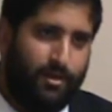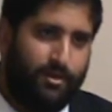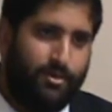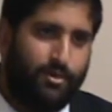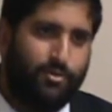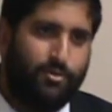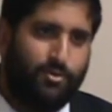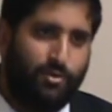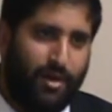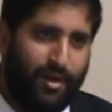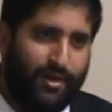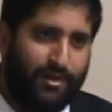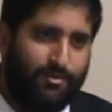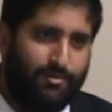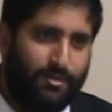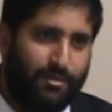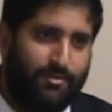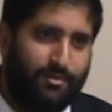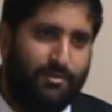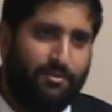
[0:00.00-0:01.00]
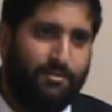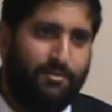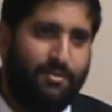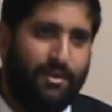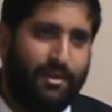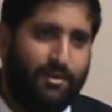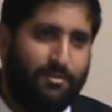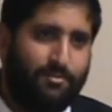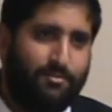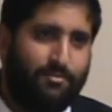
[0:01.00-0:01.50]
Don't try it. If you ever
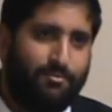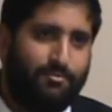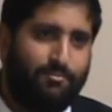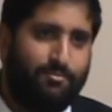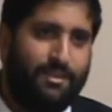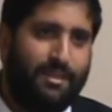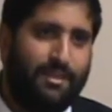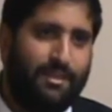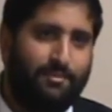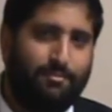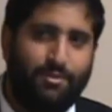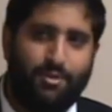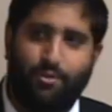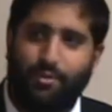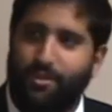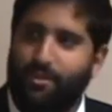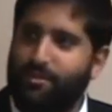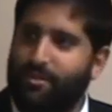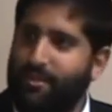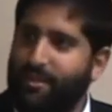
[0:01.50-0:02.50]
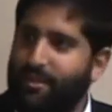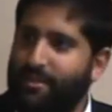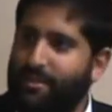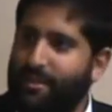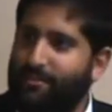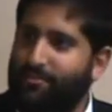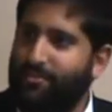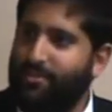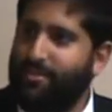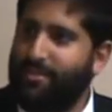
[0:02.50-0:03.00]
found meat in between your teeth
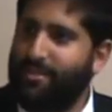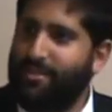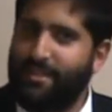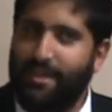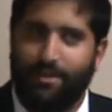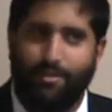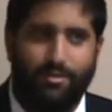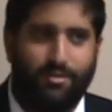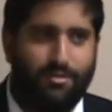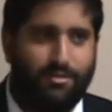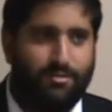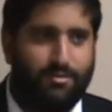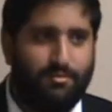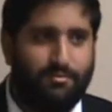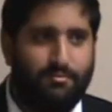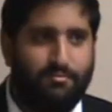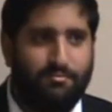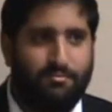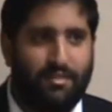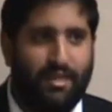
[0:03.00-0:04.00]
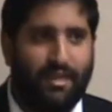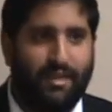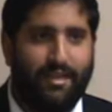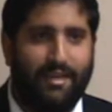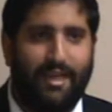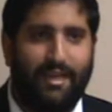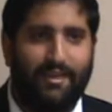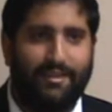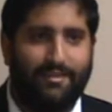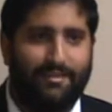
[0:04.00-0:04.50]
after six hours, take
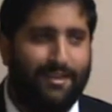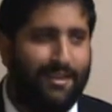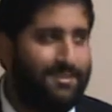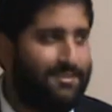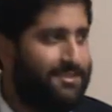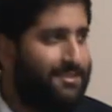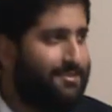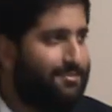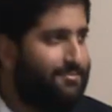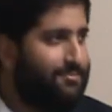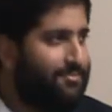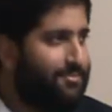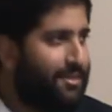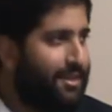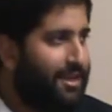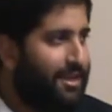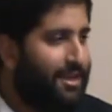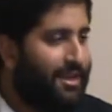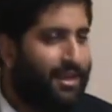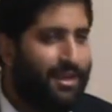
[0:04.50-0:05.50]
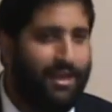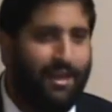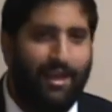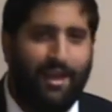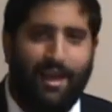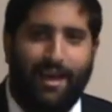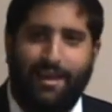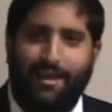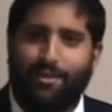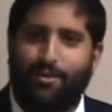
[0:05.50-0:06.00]
it out and taste it.
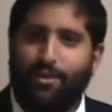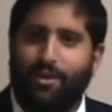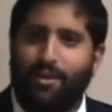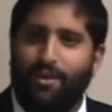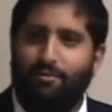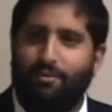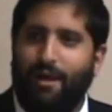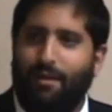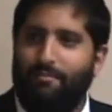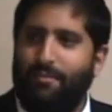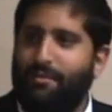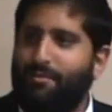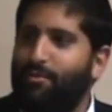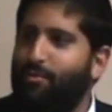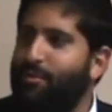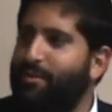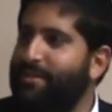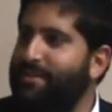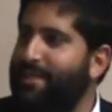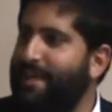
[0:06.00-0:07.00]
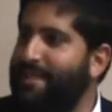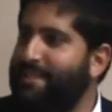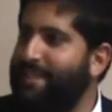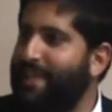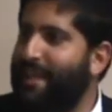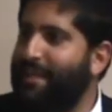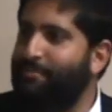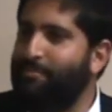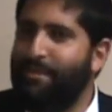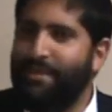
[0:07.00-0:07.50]
And according to the Rambam, it wouldn't taste
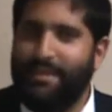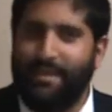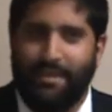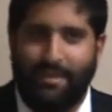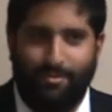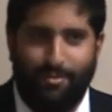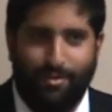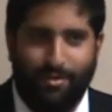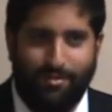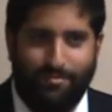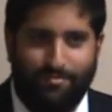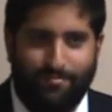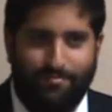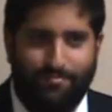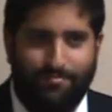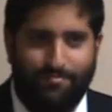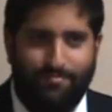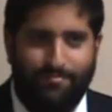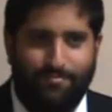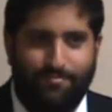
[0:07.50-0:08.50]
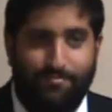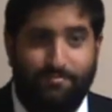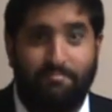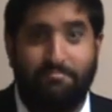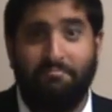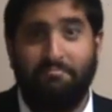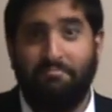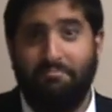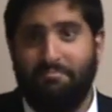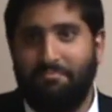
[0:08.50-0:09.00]
like meat anymore.
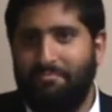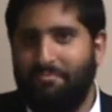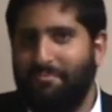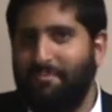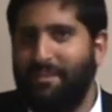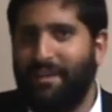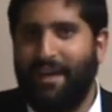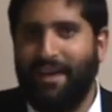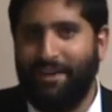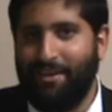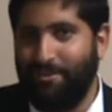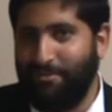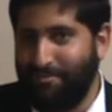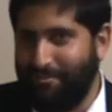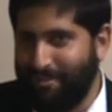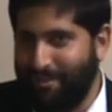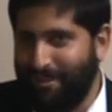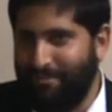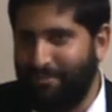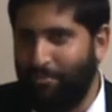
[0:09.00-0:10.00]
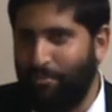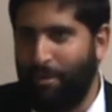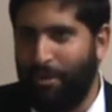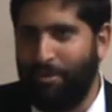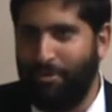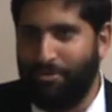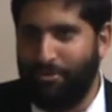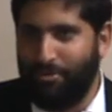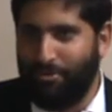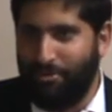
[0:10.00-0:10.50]
I know. Never
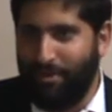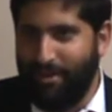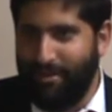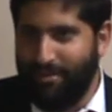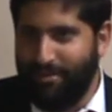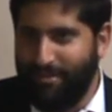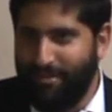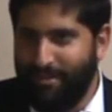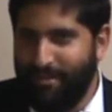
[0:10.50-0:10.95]
bothered to try it.